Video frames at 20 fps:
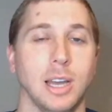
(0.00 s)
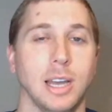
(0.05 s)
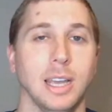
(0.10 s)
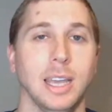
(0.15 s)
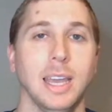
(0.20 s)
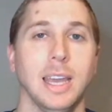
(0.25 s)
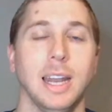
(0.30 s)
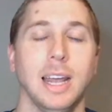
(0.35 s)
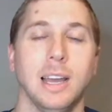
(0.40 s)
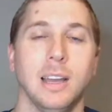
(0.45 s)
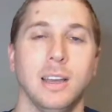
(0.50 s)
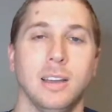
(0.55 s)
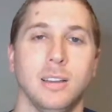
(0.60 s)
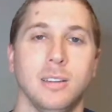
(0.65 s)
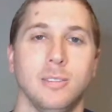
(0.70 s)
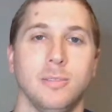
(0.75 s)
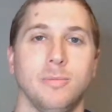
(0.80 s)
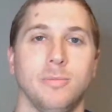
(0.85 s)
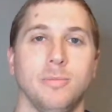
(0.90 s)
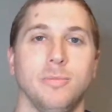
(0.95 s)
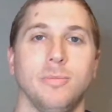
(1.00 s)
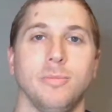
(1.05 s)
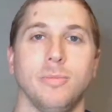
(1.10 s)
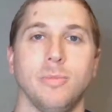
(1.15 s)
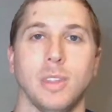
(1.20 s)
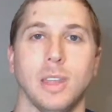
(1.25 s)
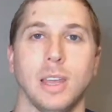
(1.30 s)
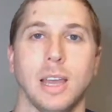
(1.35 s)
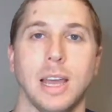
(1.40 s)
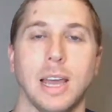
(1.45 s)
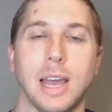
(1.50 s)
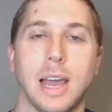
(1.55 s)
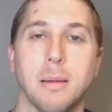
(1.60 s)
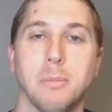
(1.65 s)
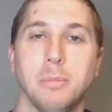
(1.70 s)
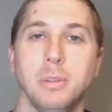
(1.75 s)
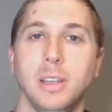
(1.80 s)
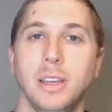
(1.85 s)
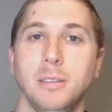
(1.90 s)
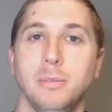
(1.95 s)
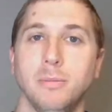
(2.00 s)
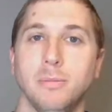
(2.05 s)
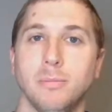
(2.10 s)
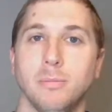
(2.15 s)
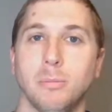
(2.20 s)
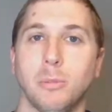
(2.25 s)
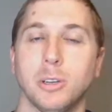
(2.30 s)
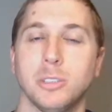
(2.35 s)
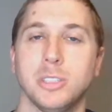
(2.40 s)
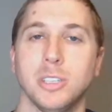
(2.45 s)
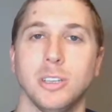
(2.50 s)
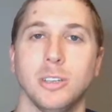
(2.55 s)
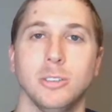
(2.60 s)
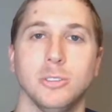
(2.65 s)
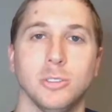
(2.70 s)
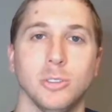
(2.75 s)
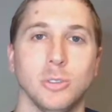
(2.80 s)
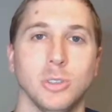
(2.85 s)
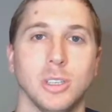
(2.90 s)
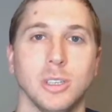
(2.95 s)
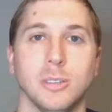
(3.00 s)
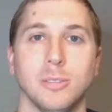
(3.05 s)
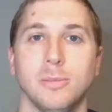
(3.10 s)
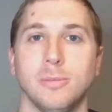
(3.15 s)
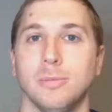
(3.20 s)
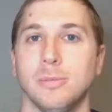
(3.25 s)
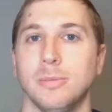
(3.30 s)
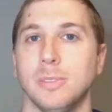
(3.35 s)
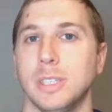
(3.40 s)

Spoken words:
Again, I believe Marcell Ozuna